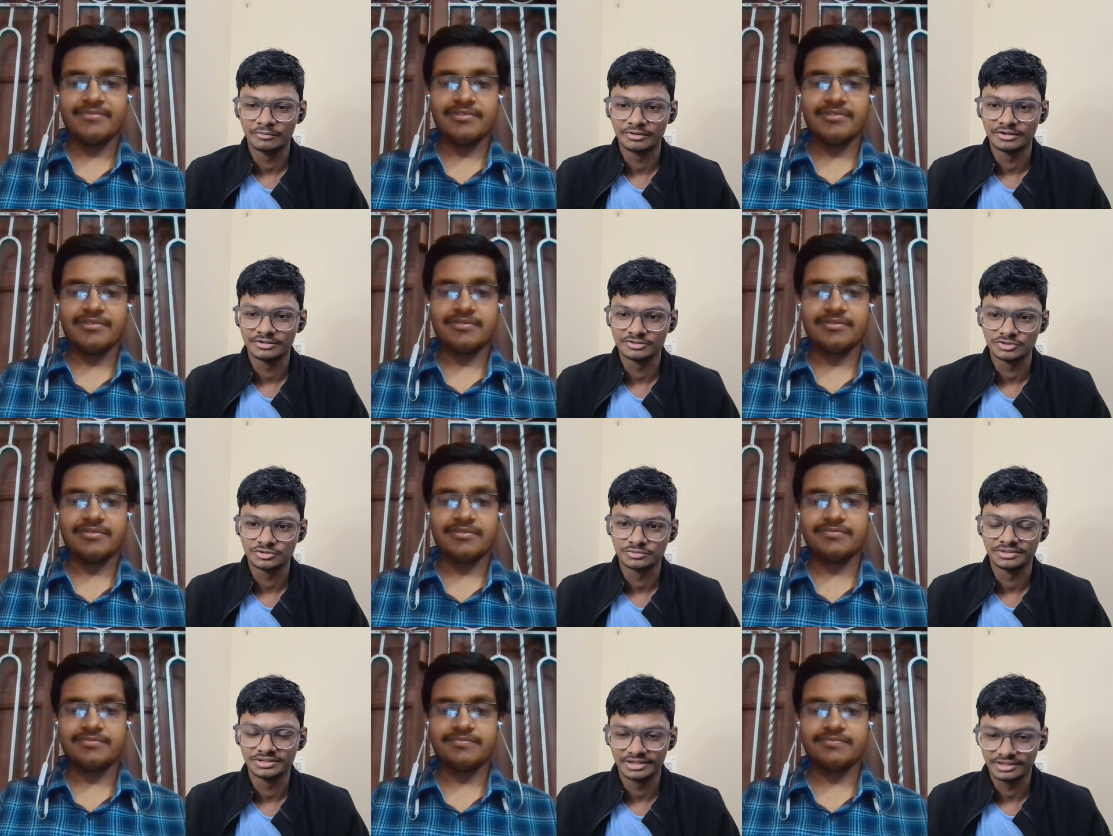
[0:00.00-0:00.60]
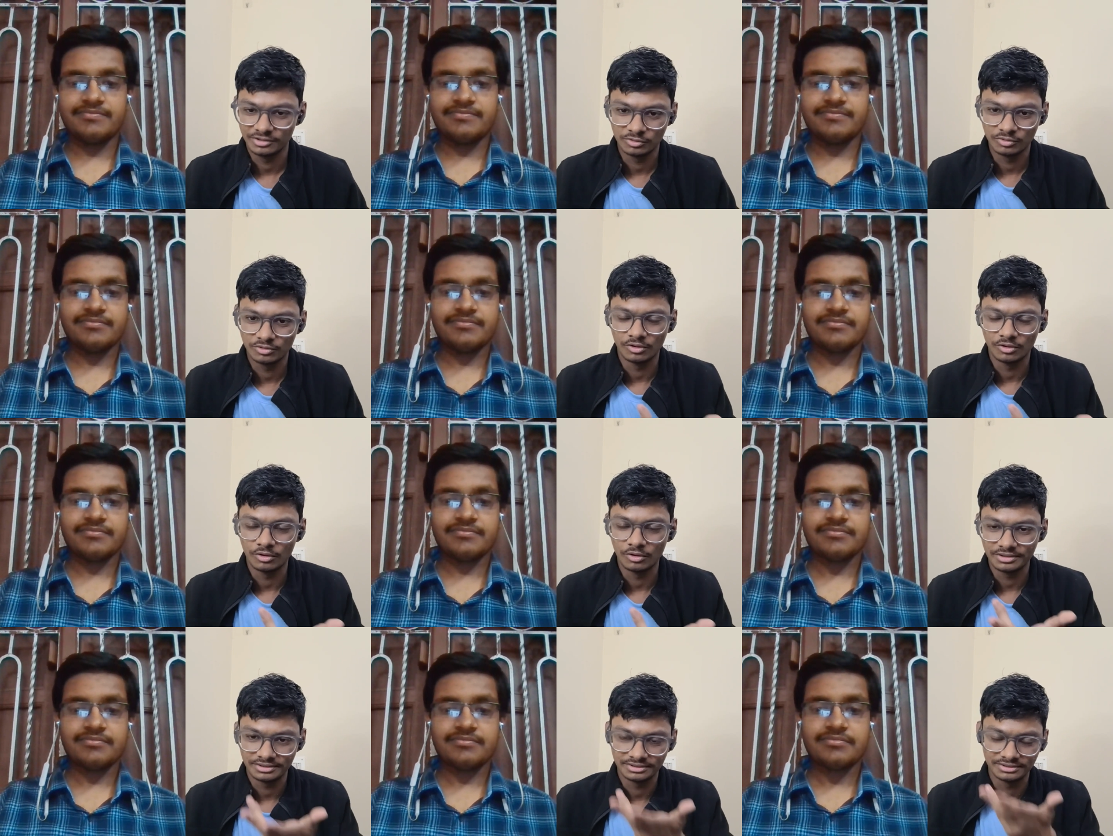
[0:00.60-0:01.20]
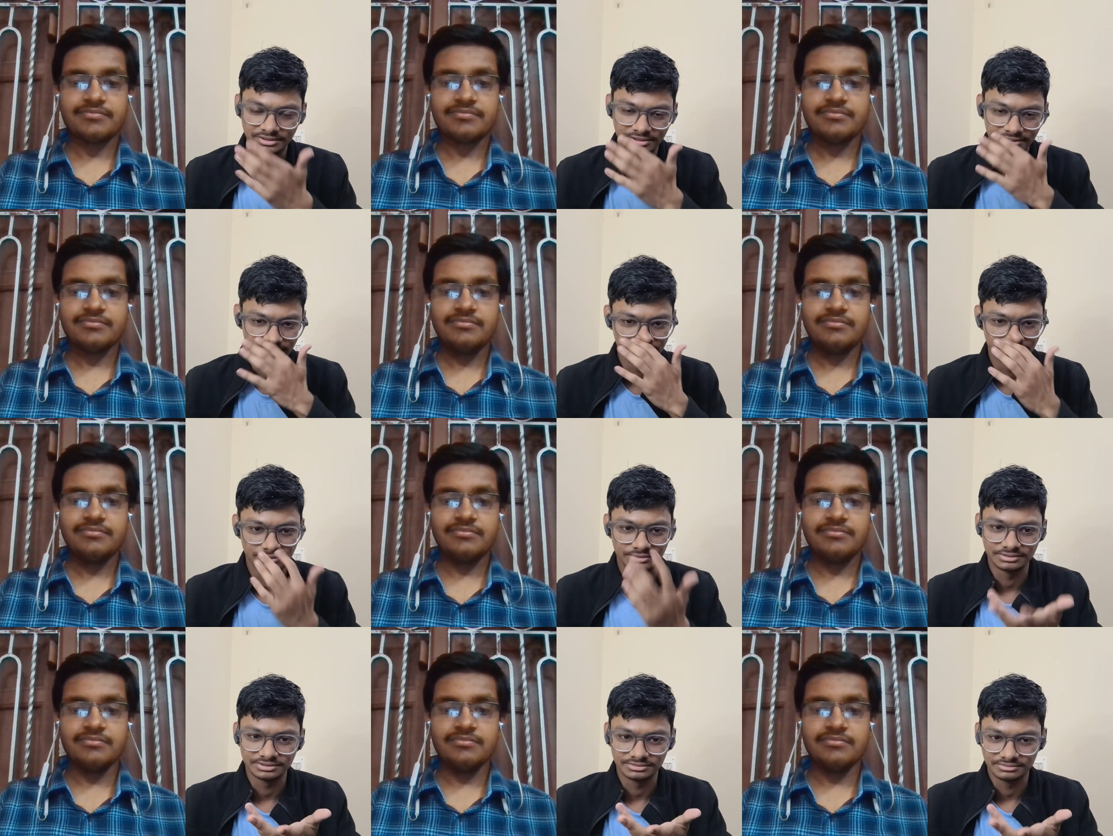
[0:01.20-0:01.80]
Speaker 1: about achievement. Like you got
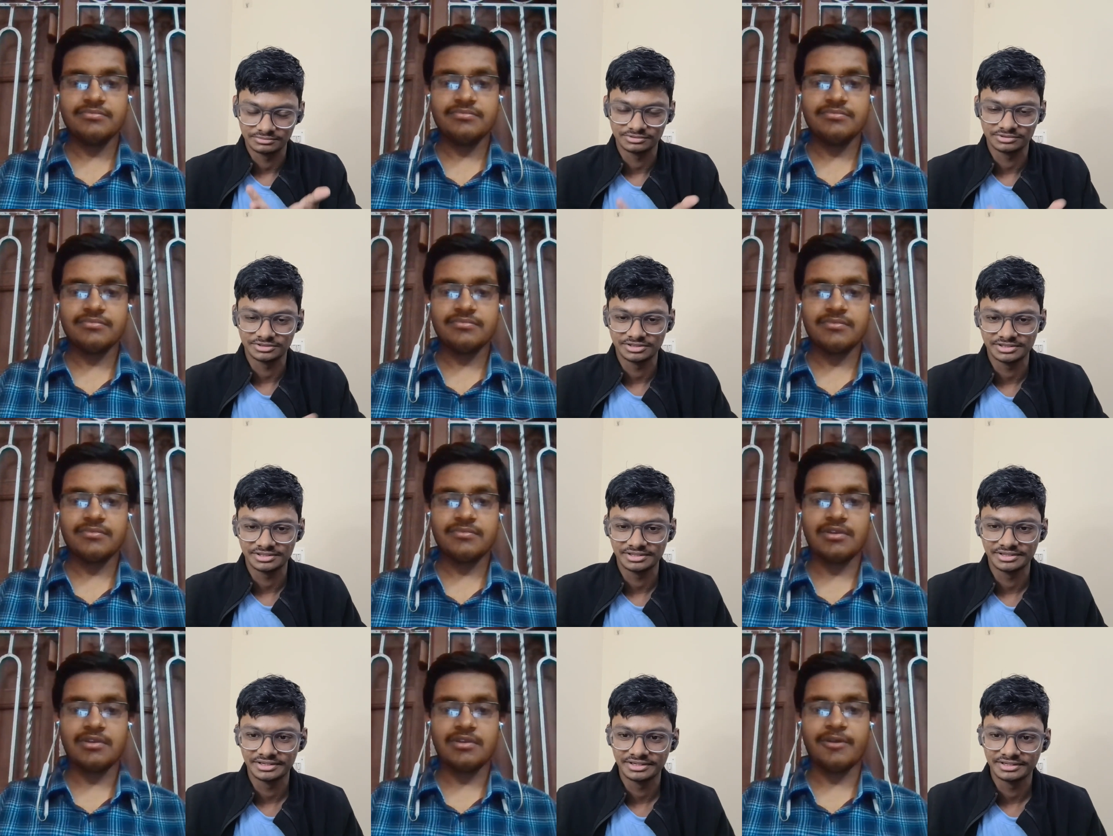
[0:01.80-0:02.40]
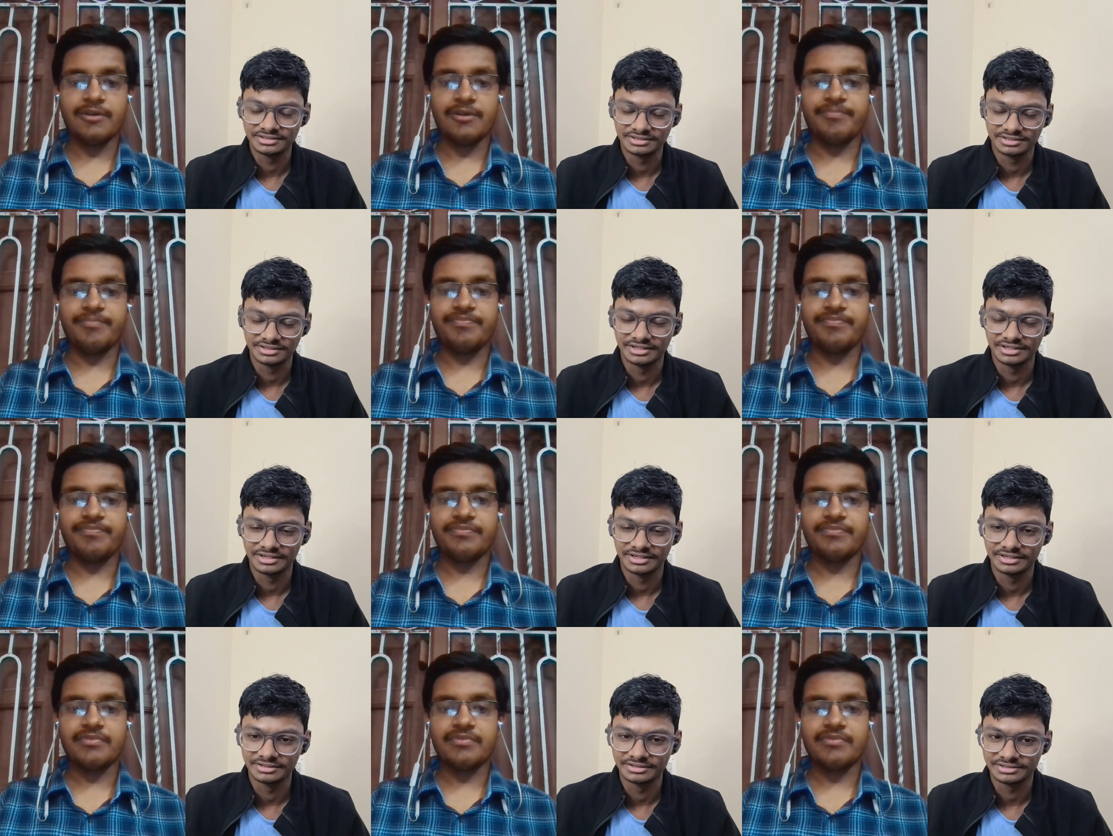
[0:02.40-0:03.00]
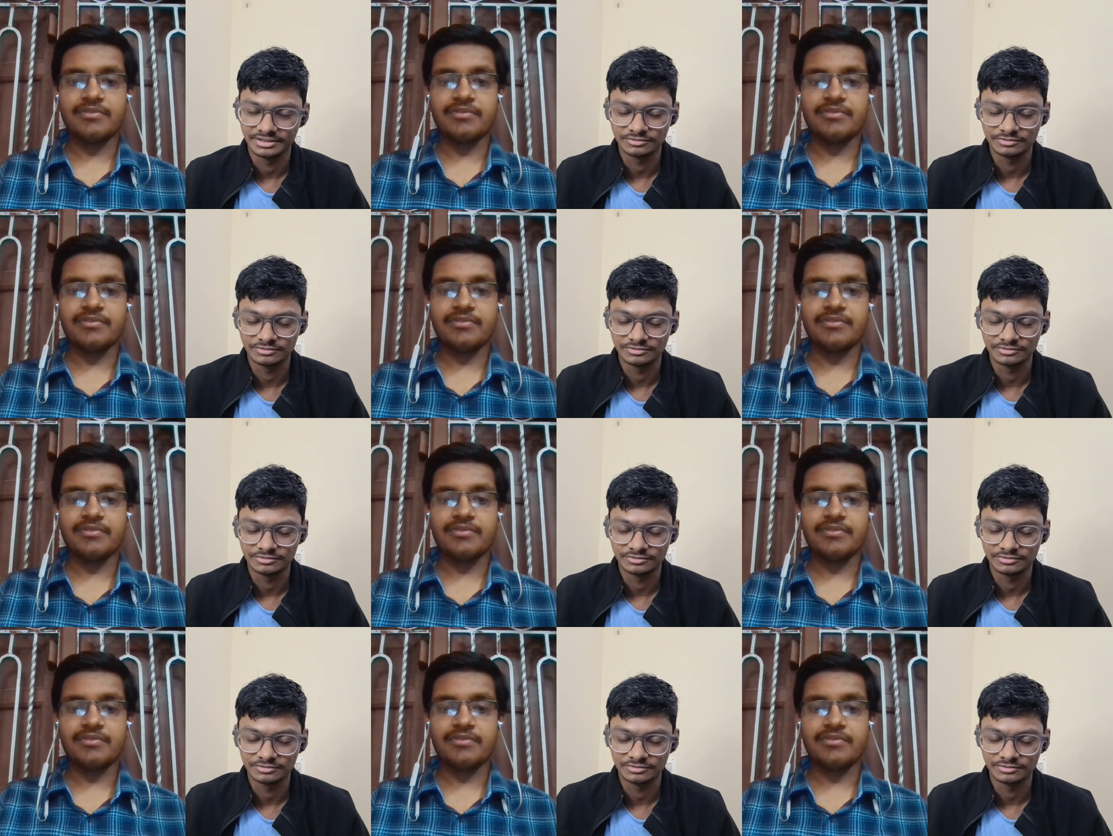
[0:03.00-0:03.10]
such a great year this time.